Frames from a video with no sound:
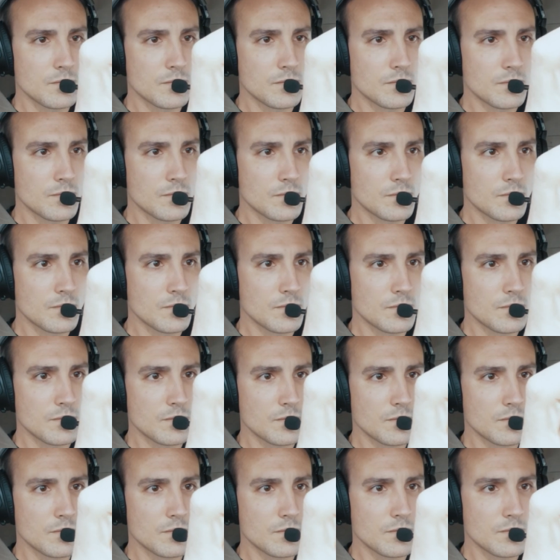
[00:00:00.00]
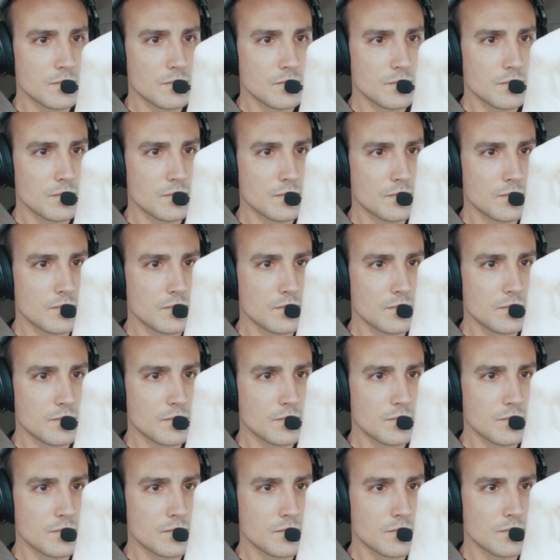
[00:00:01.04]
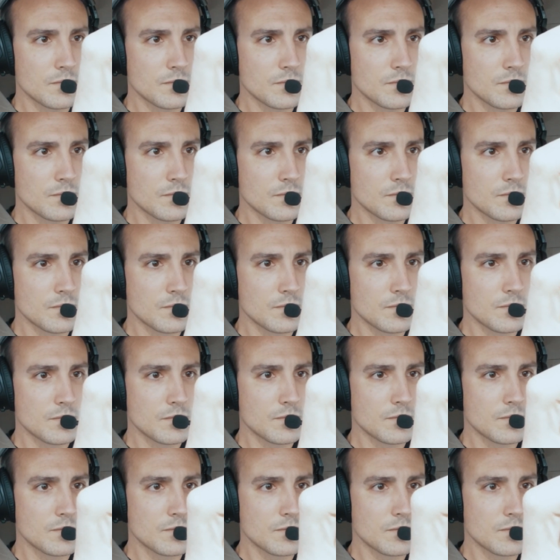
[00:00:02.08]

The person shown says nothing.